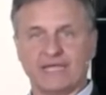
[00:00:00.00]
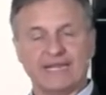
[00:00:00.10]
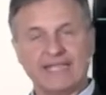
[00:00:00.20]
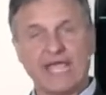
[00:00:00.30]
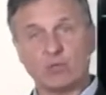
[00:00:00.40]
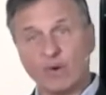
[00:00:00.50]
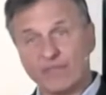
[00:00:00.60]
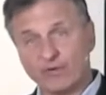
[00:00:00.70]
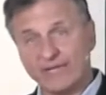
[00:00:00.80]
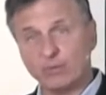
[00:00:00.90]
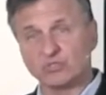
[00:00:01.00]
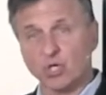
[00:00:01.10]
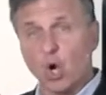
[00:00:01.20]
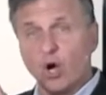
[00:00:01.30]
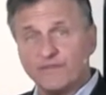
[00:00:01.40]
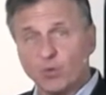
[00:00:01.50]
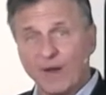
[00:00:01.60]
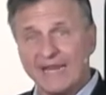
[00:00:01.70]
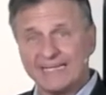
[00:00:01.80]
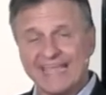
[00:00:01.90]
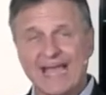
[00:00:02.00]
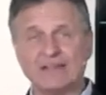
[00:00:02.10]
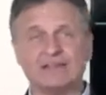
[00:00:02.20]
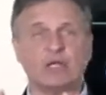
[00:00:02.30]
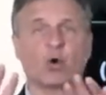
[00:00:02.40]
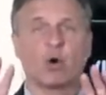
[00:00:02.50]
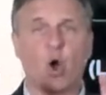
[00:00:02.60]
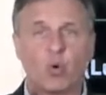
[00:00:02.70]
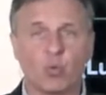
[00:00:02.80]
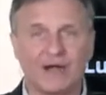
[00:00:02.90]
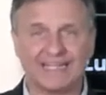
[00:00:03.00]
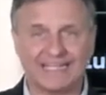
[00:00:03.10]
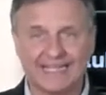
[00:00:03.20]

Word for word: And again, whether he was on the way to Galilee or already